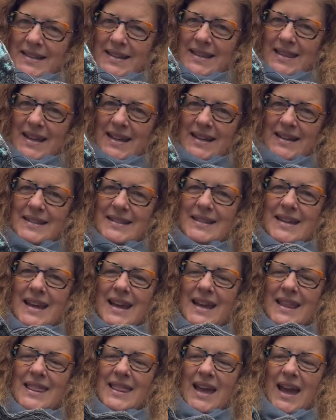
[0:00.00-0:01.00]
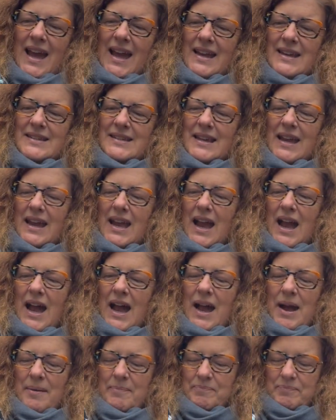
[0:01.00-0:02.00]
in this, in that
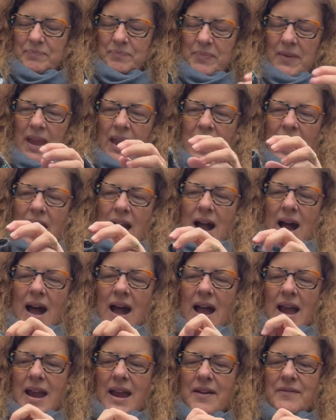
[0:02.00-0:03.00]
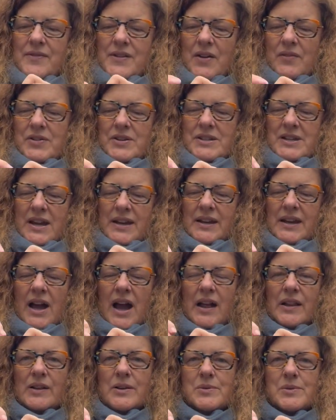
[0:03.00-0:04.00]
I have never done
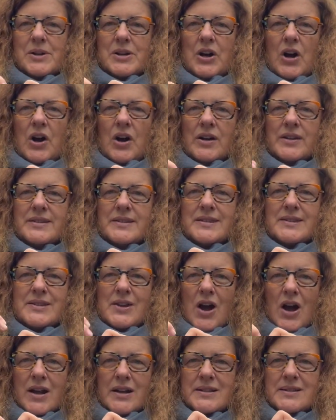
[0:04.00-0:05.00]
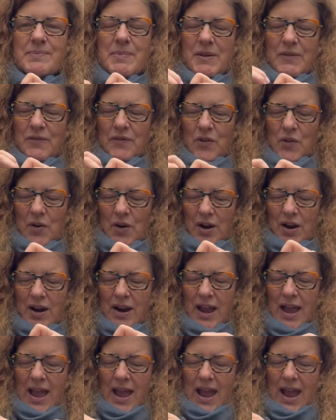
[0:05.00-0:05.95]
color work on socks before,